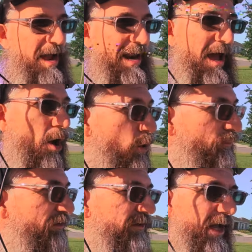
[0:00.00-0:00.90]
And I hope
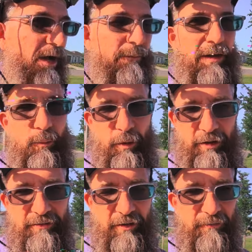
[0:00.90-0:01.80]
this time that it
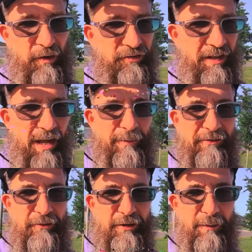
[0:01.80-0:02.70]
works. So the first time I
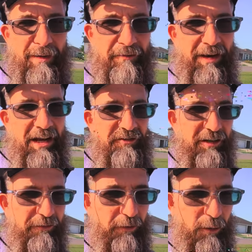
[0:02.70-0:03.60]
screwed up my flashing
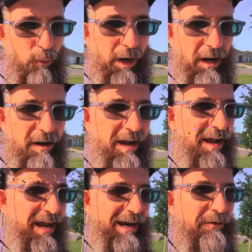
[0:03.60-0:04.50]
of the firmware,
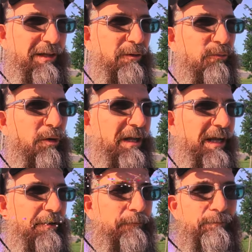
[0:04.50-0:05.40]
everything was
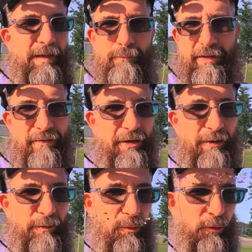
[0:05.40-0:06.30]
working, but the video
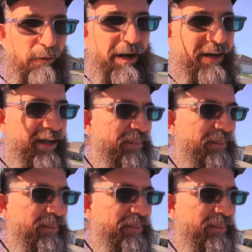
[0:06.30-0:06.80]
didn't record right.